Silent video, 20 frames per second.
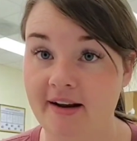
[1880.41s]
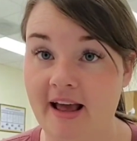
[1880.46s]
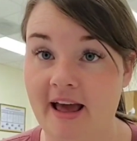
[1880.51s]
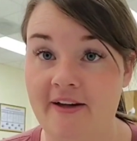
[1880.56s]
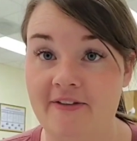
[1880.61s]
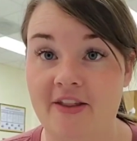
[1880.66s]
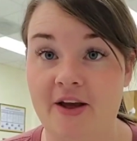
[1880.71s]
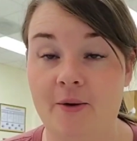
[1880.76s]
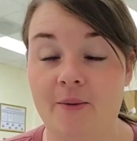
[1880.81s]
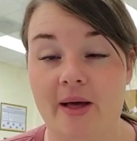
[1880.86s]

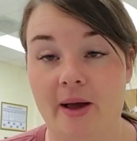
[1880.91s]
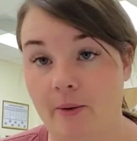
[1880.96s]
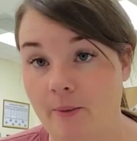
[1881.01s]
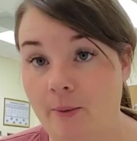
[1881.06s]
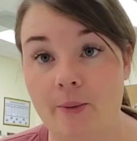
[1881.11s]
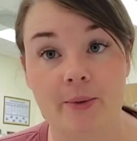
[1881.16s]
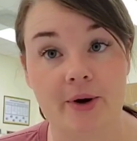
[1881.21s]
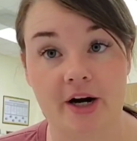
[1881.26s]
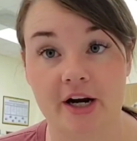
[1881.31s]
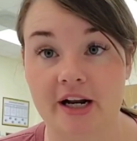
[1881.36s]
And they were like,
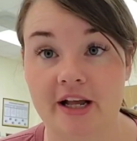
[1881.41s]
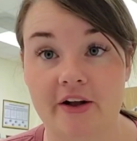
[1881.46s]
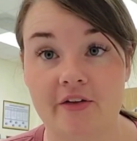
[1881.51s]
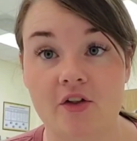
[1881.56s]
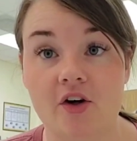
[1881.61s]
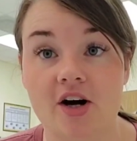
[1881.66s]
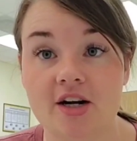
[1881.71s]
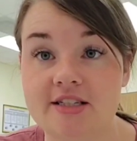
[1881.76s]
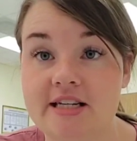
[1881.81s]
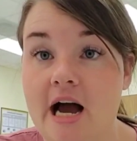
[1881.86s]
well, we're going to
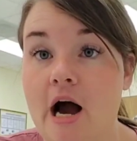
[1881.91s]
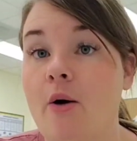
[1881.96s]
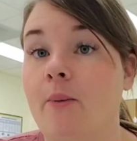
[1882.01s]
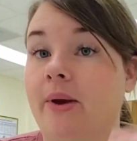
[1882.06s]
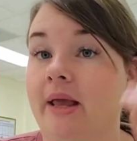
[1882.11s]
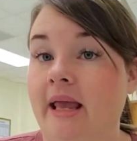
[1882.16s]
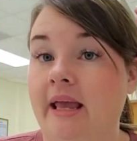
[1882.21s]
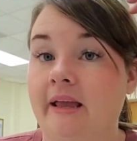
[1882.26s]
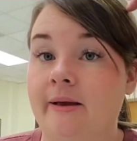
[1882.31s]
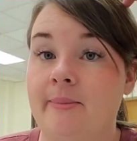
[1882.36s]
get locked
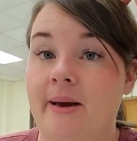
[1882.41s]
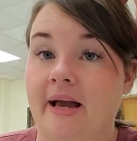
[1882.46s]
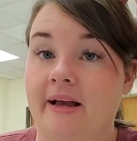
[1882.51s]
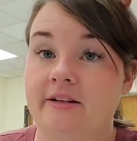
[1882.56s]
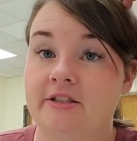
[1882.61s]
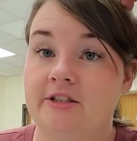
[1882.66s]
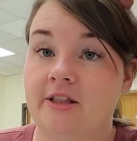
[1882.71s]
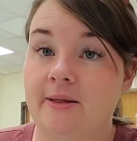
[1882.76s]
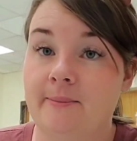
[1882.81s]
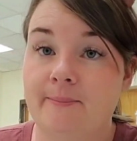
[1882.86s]
out. We can't get
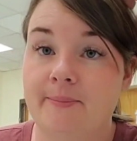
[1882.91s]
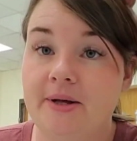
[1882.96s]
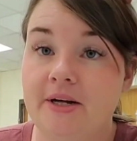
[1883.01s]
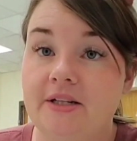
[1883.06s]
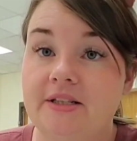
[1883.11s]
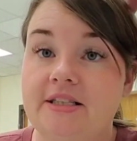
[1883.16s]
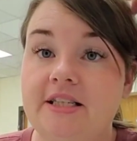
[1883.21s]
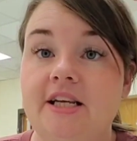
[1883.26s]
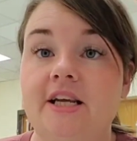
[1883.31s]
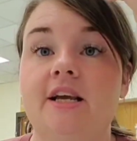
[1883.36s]
back into the
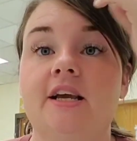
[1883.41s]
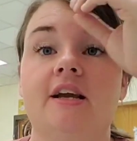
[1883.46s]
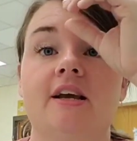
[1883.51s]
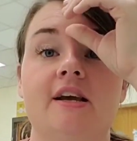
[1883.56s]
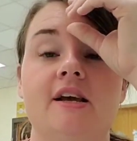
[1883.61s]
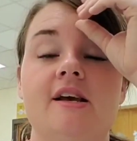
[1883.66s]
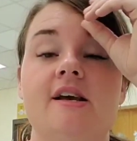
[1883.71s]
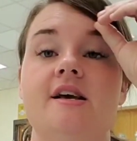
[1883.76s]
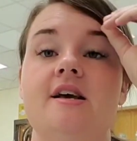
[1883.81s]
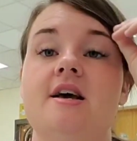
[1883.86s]

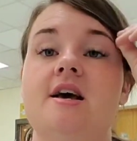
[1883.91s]
building.